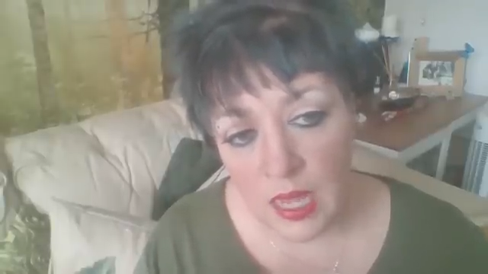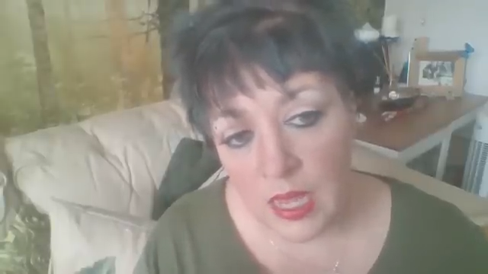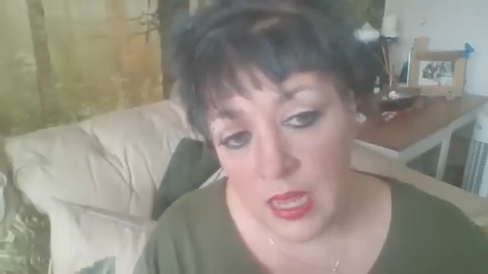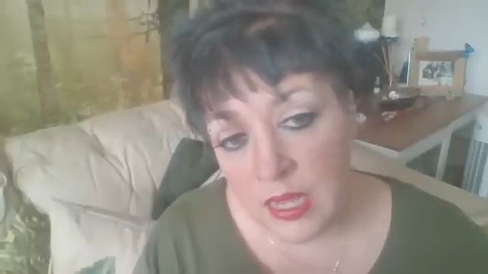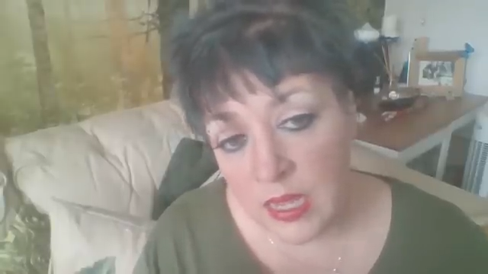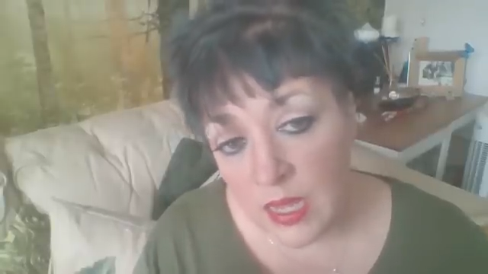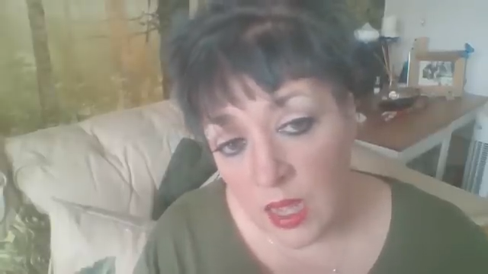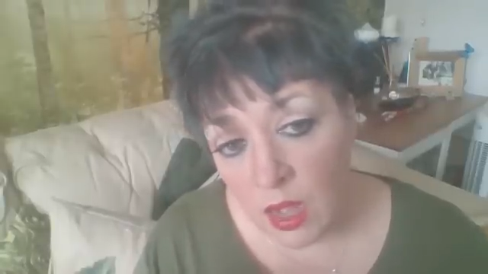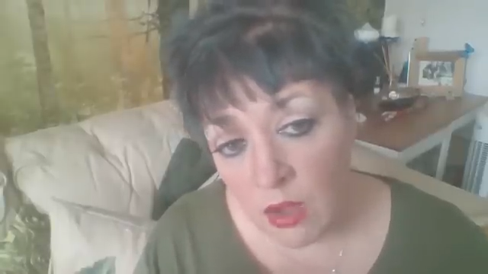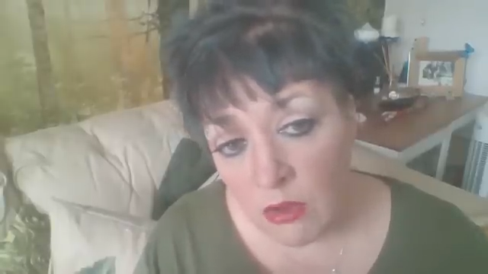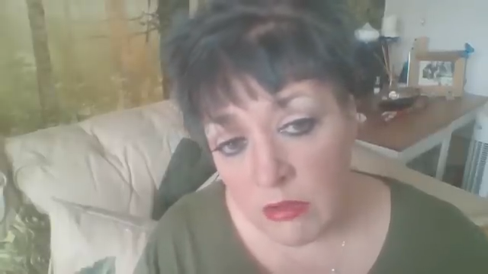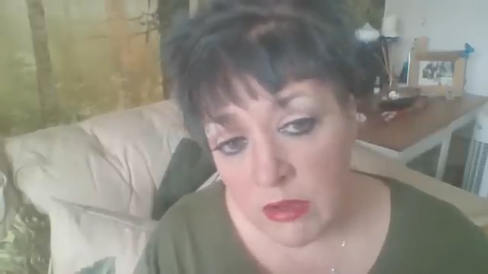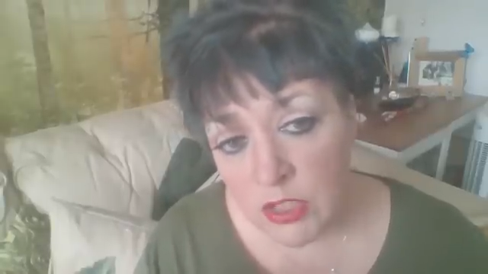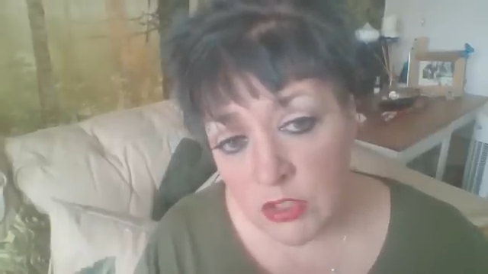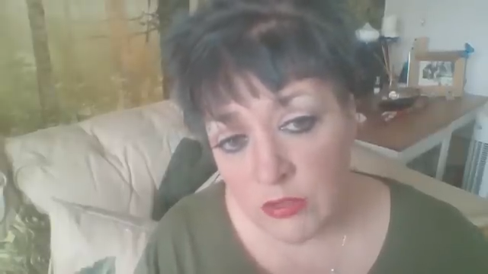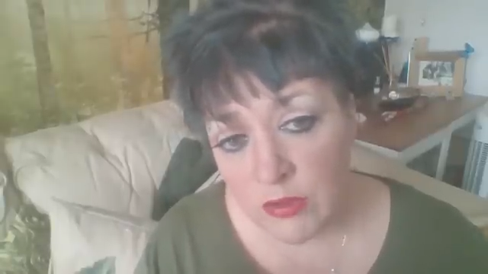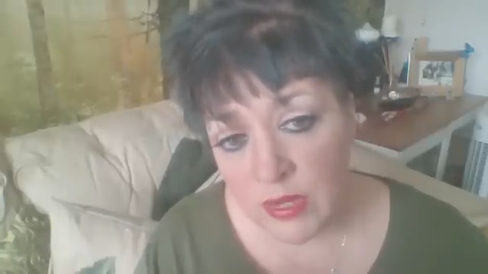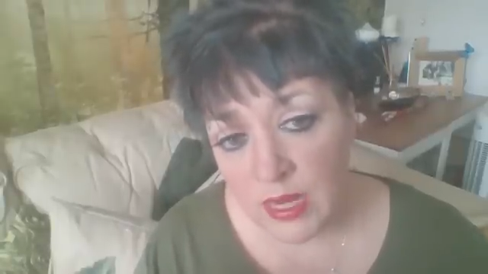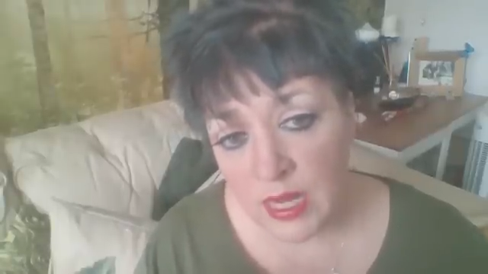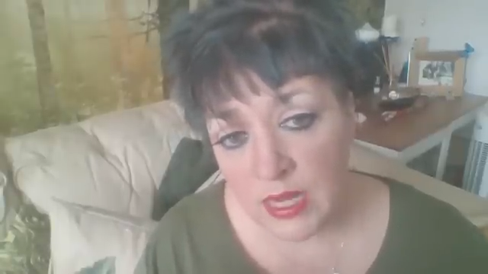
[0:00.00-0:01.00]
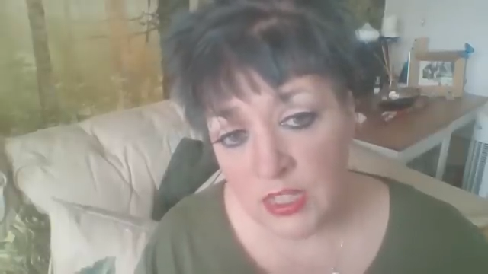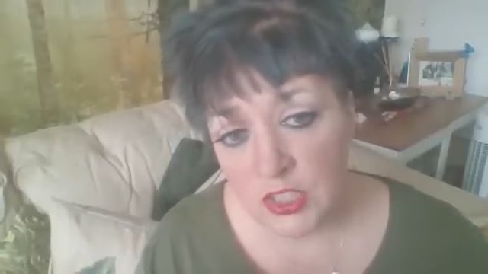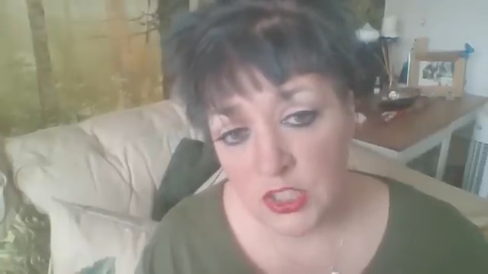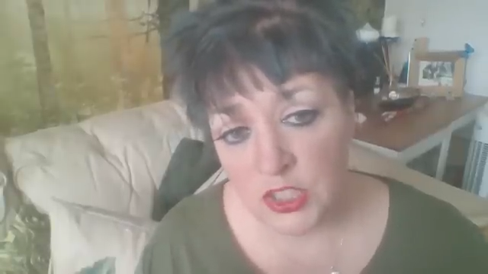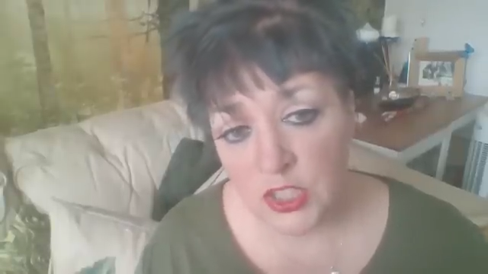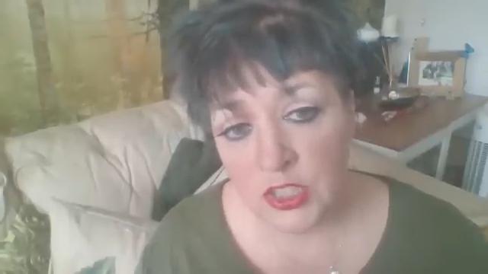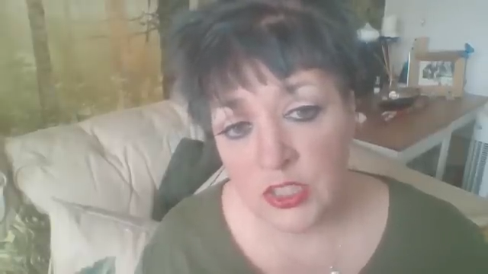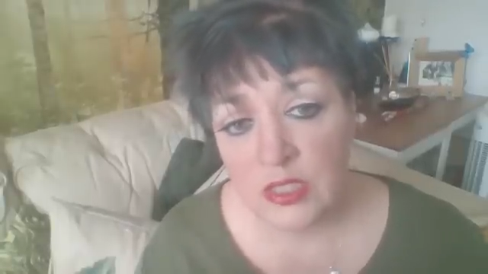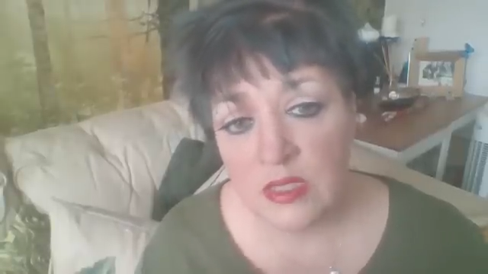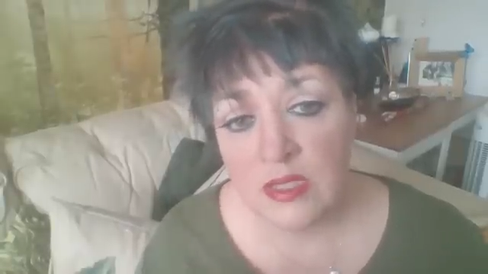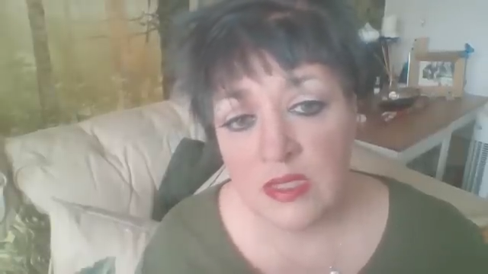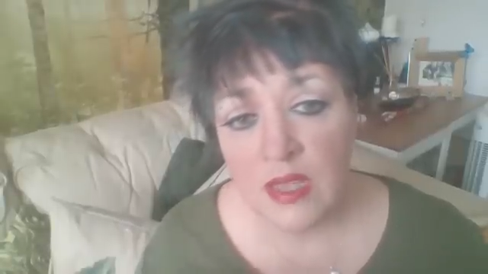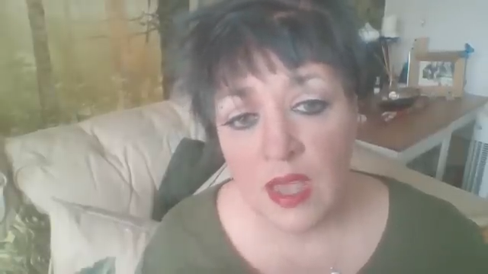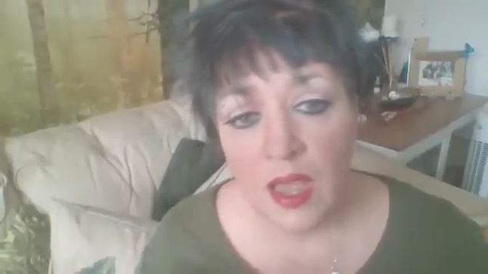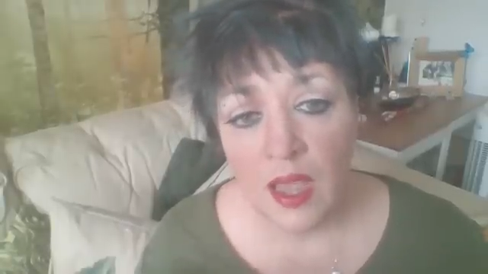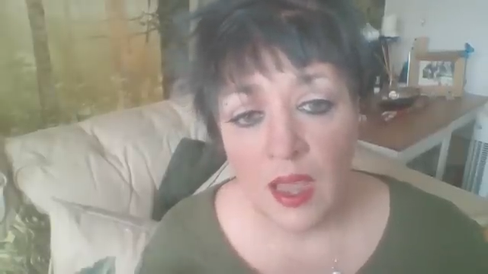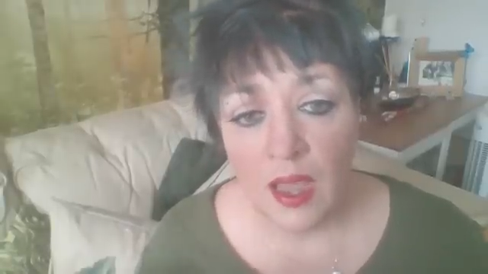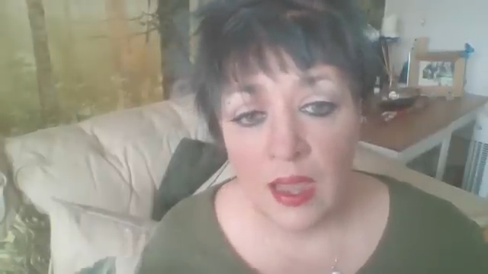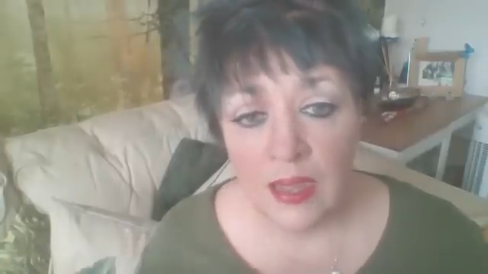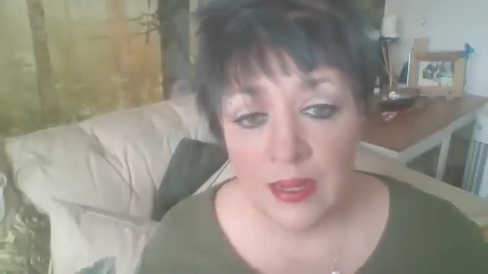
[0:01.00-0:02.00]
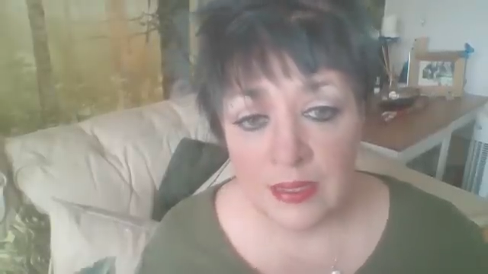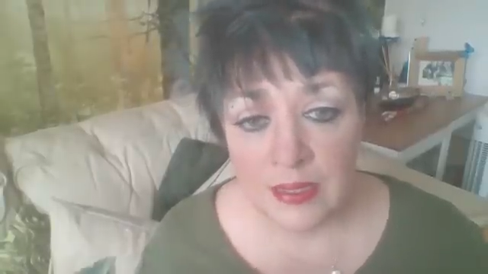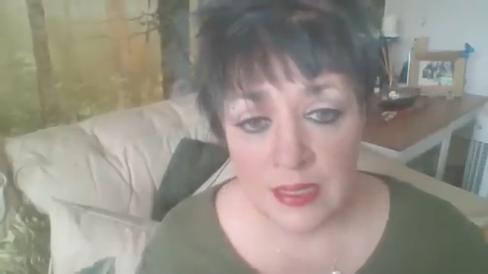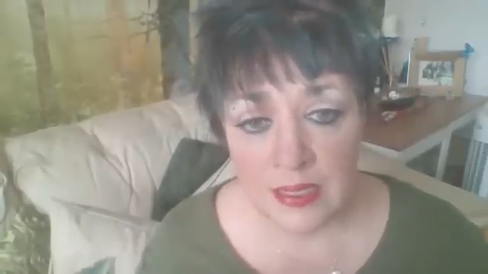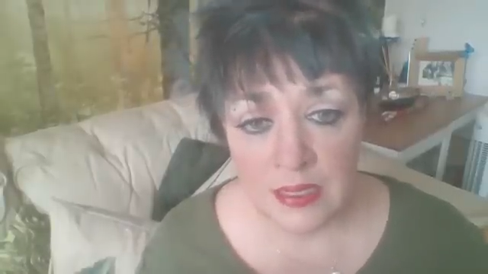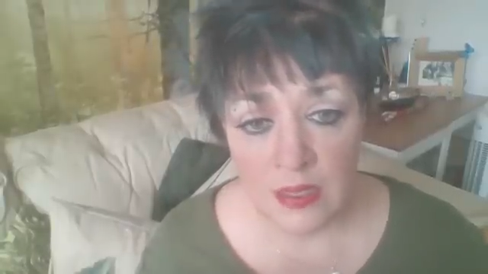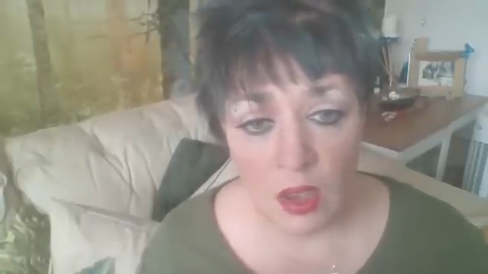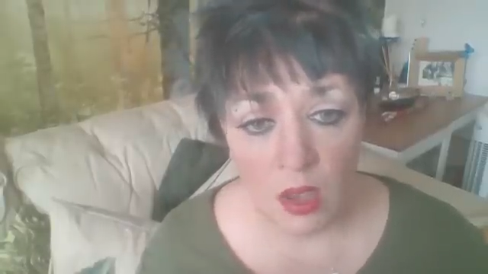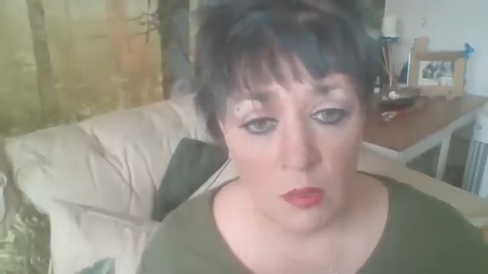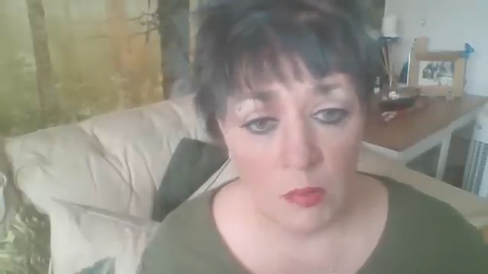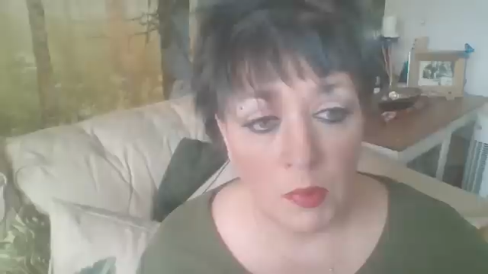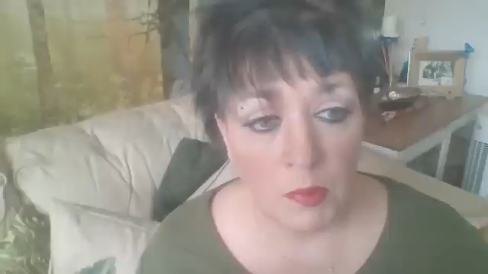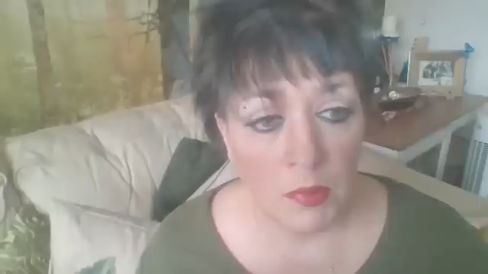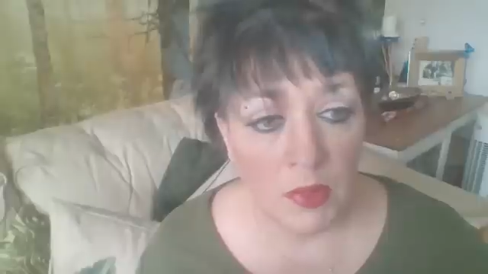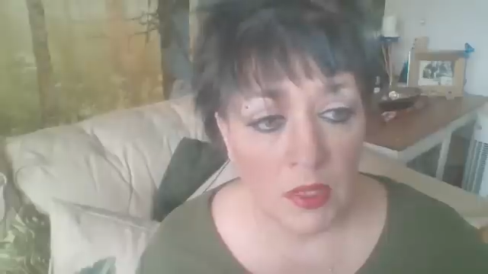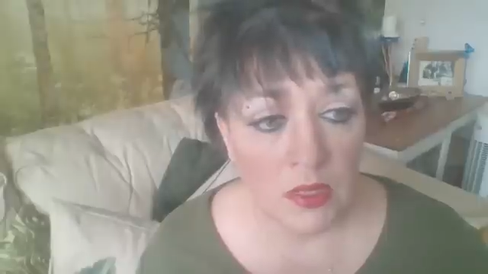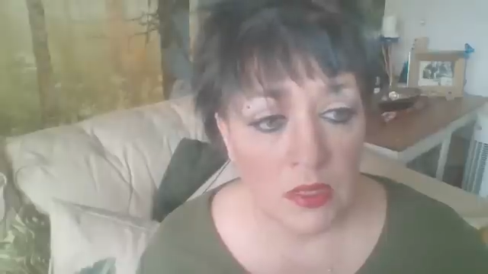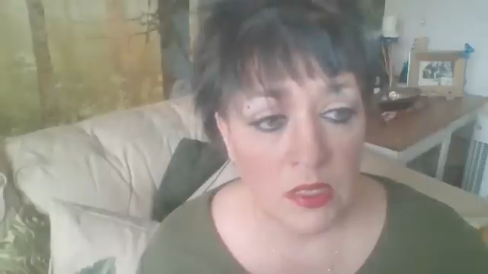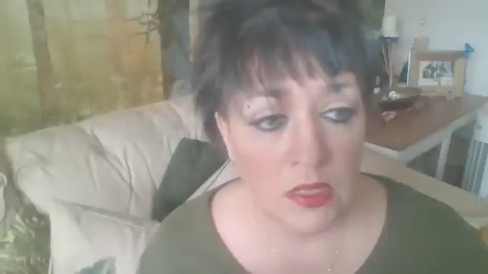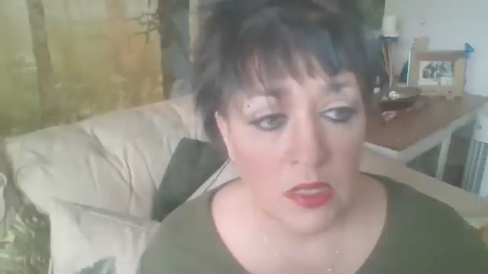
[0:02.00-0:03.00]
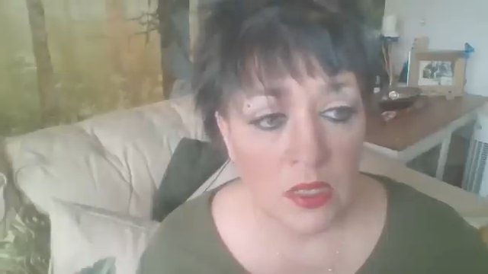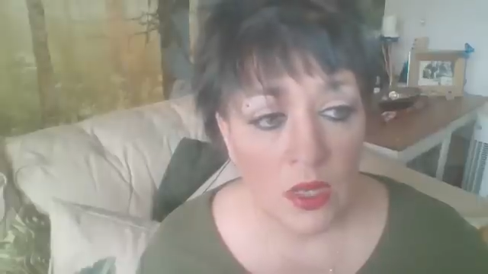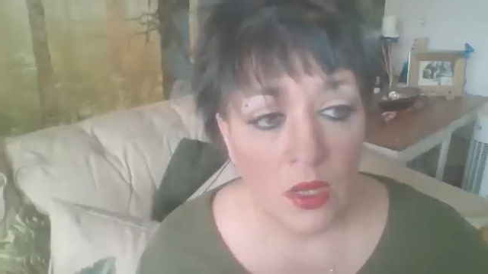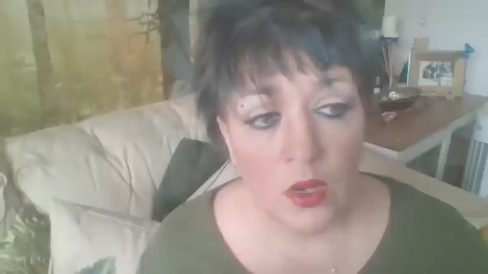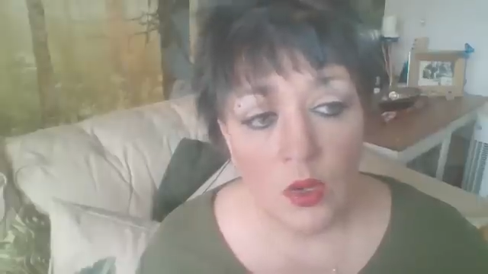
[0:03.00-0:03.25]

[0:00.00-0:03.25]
encourage relations and disarmament,